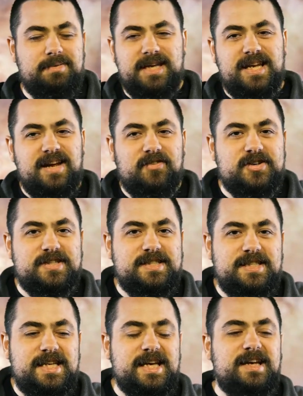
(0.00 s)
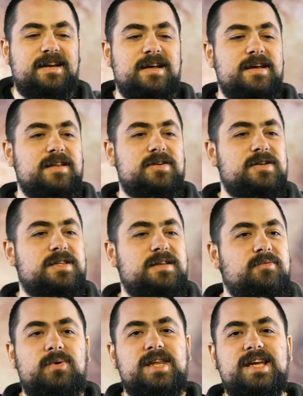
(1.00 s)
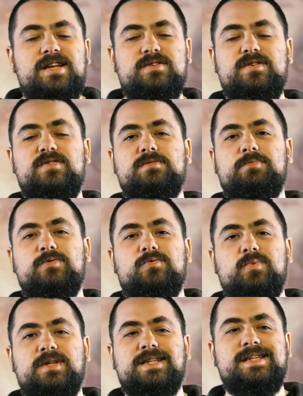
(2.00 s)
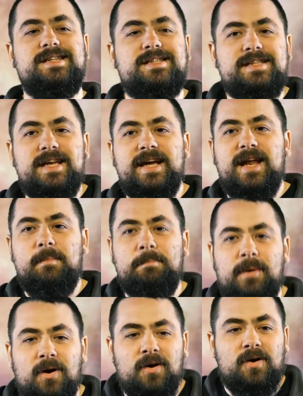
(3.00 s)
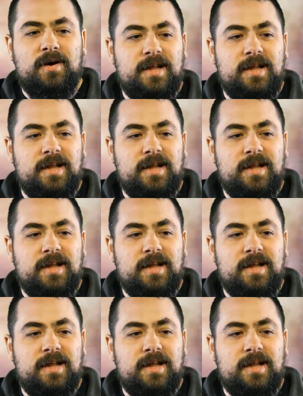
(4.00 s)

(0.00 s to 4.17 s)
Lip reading: you never see it. When they introduce Bruce Willis, he's sitting at a bar and he